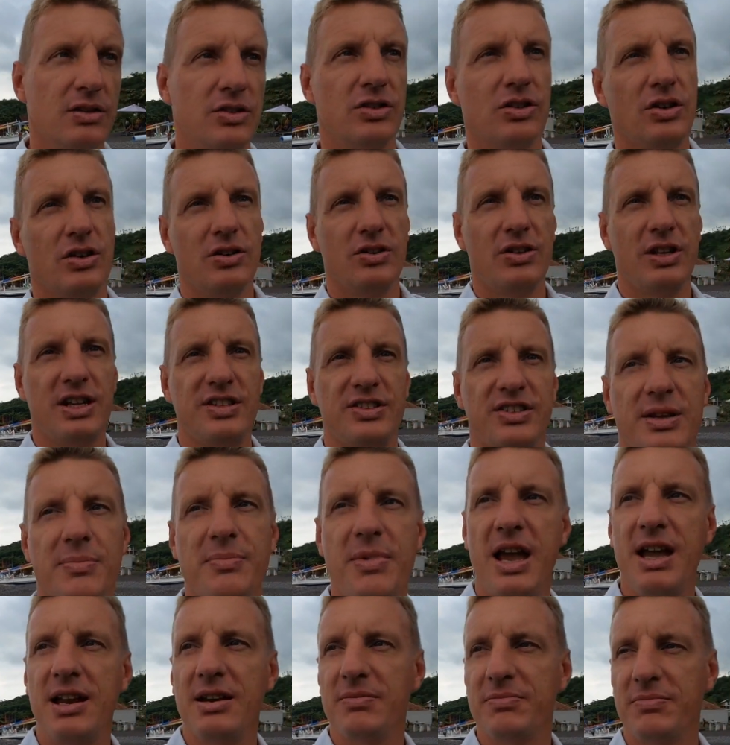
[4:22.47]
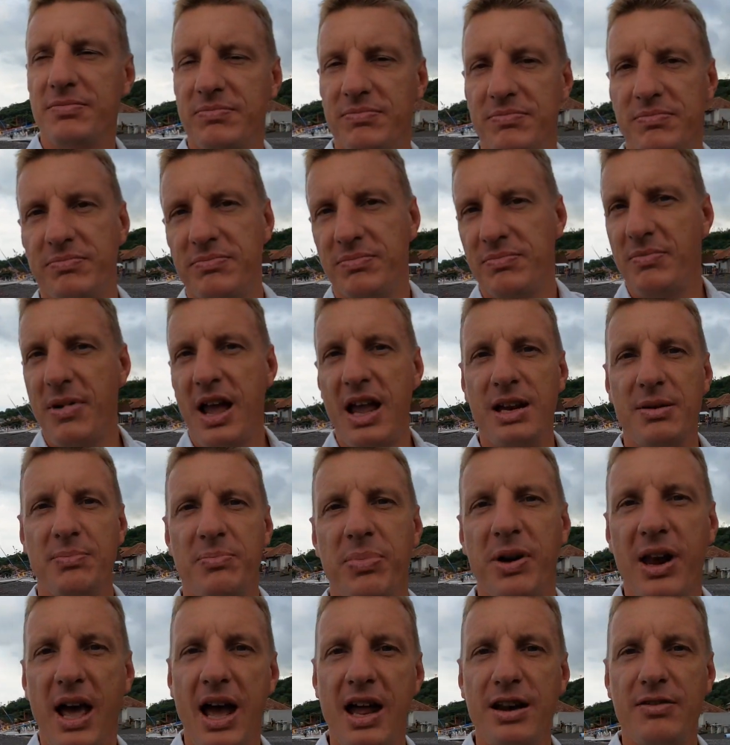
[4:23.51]
So that's the main
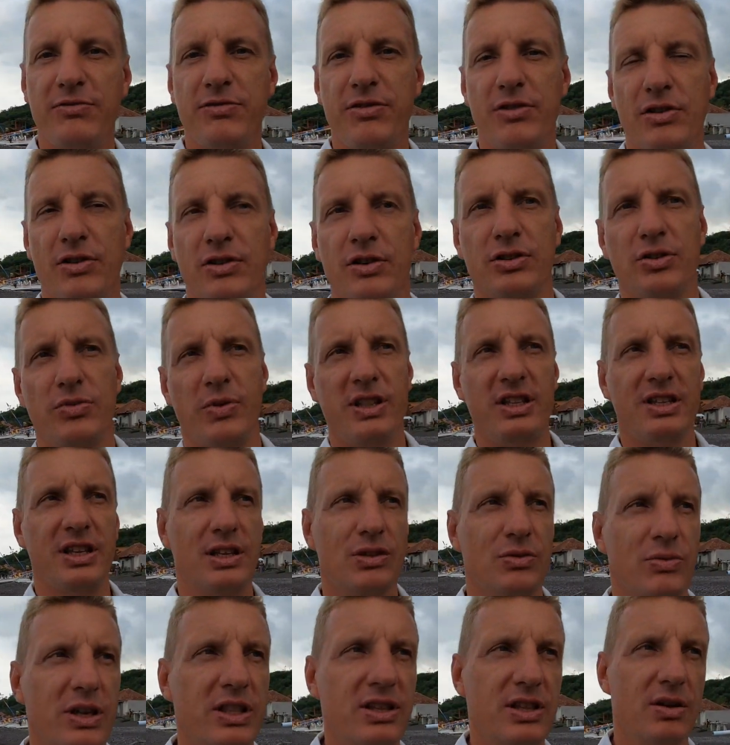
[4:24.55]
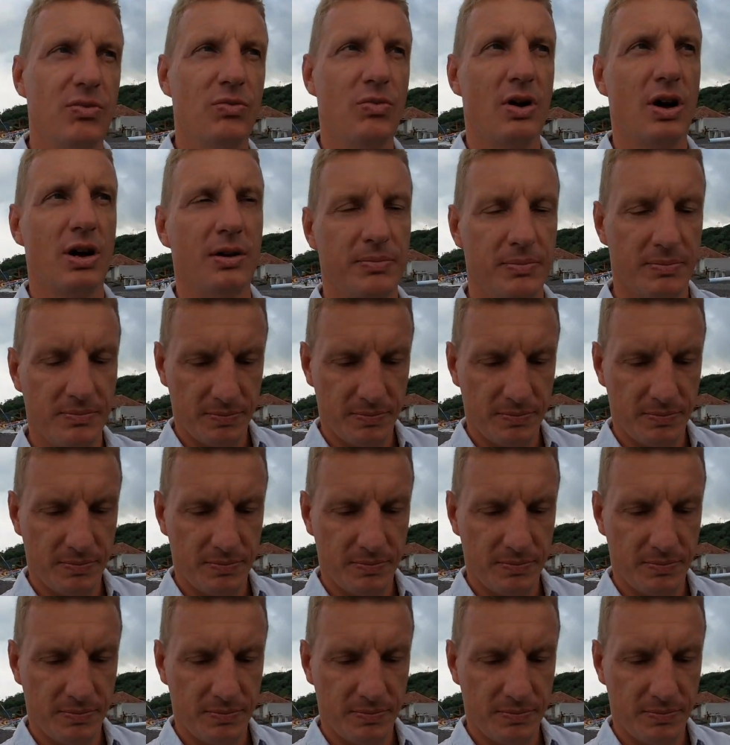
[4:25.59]
plan for 2021.